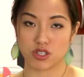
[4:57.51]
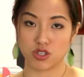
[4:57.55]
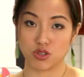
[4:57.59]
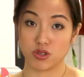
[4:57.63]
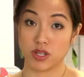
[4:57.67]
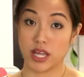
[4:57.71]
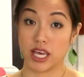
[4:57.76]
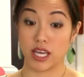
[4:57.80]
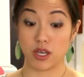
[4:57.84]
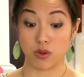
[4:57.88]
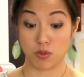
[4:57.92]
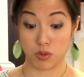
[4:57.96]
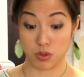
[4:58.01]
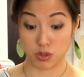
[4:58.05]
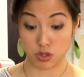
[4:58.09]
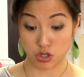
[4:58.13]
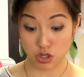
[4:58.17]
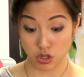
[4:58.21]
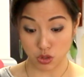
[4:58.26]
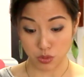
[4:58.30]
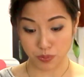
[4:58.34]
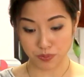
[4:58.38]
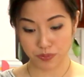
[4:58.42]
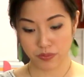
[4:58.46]
that you like will
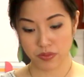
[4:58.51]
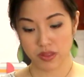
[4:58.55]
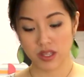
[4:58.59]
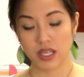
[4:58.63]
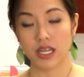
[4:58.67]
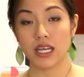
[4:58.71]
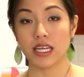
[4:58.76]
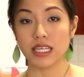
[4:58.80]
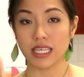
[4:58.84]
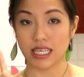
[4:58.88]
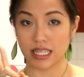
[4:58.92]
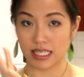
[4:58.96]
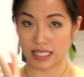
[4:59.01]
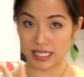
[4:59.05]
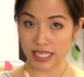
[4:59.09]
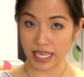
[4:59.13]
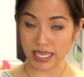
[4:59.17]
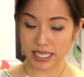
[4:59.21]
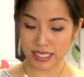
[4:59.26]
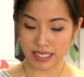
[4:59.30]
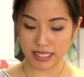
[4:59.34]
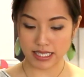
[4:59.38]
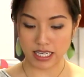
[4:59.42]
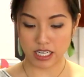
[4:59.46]
do. Now, the
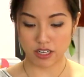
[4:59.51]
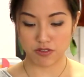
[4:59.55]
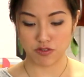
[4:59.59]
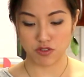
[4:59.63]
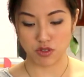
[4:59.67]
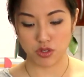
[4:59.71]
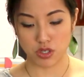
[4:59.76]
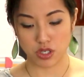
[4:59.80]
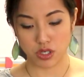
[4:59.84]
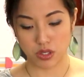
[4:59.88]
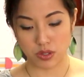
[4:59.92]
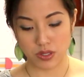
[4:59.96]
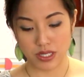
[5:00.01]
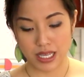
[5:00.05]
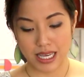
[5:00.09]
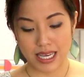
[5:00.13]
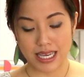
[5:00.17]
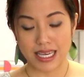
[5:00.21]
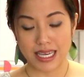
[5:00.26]
second set of noodles